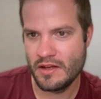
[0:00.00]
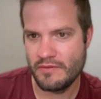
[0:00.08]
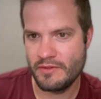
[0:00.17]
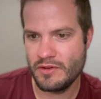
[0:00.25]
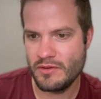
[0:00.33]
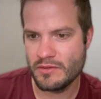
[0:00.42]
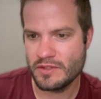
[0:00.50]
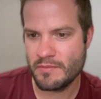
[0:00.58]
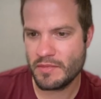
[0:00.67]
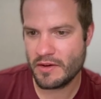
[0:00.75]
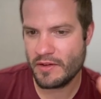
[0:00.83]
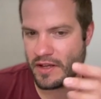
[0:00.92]
If you do
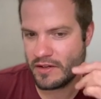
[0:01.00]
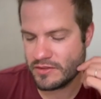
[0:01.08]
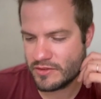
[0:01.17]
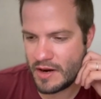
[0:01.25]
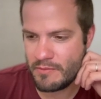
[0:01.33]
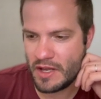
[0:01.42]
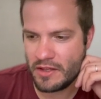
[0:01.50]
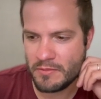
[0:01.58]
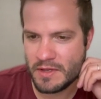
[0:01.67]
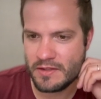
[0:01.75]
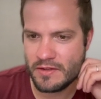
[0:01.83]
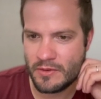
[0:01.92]
something like Stripe
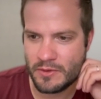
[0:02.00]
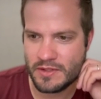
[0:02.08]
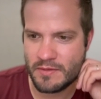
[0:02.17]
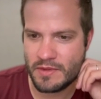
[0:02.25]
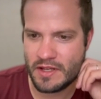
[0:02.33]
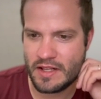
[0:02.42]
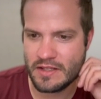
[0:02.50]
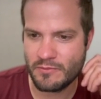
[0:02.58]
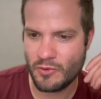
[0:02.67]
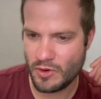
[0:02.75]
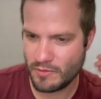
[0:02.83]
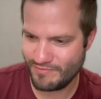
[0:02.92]
Element or something that's
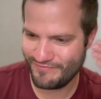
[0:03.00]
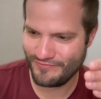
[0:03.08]
more